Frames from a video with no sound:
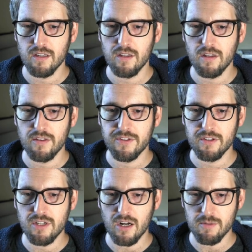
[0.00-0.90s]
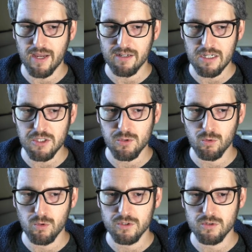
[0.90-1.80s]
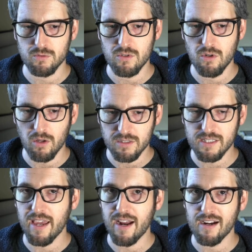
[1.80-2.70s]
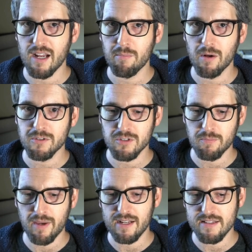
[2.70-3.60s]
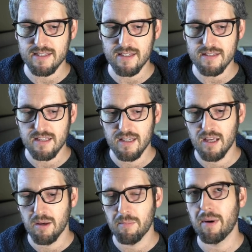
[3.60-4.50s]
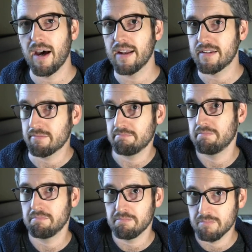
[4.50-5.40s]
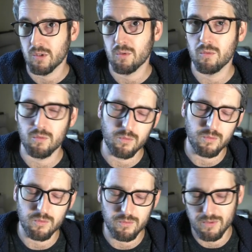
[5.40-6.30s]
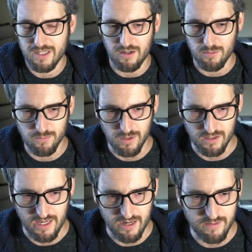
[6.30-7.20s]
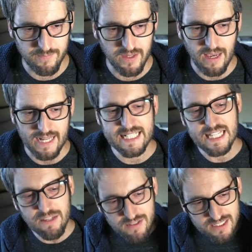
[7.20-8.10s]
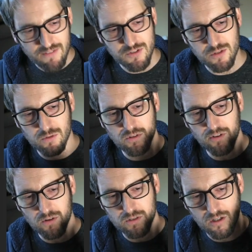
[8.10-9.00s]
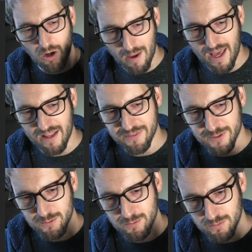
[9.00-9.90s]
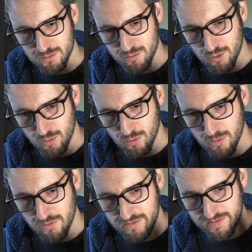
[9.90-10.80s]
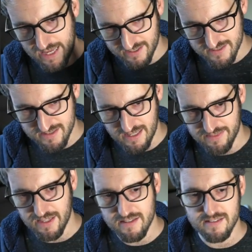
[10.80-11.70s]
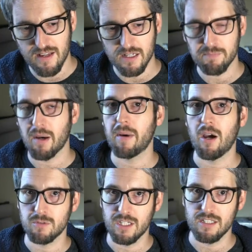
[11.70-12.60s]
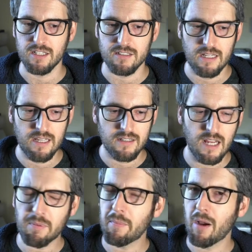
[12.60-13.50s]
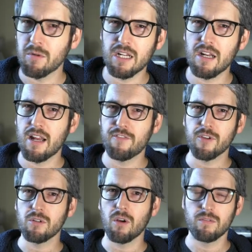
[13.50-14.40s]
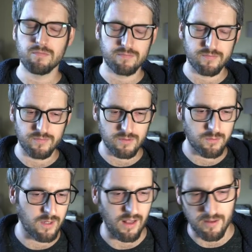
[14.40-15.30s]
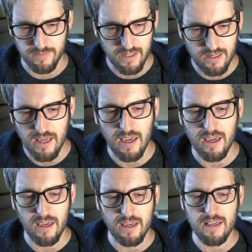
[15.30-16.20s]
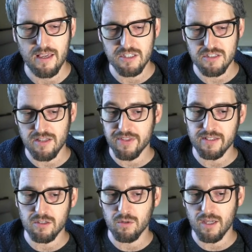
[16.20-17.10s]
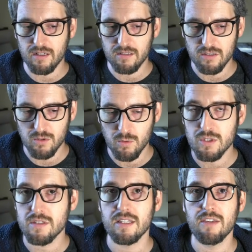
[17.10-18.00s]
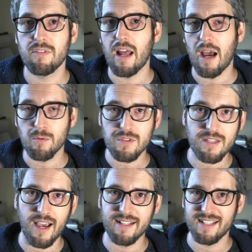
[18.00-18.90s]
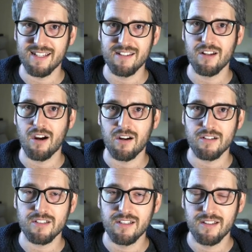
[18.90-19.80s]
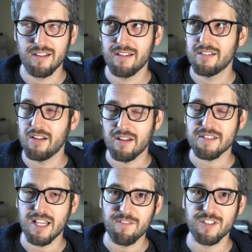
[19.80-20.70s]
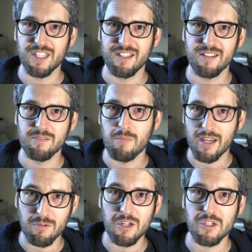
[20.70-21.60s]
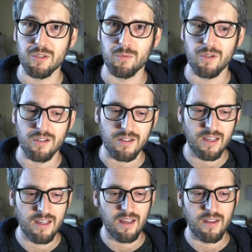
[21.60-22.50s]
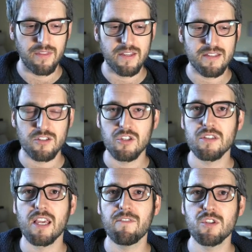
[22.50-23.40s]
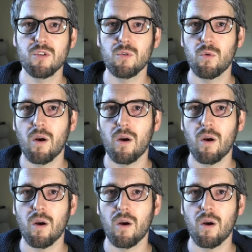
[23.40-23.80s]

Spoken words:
the Dart migrate tool to not care about your dependencies, but we kind of want to care. And it even gives you a command to do next, and that's Dart pub outdated. Dart pub outdated, if you don't, well, it's just something that you can use even outside any Dart null safety migration work. This just gives you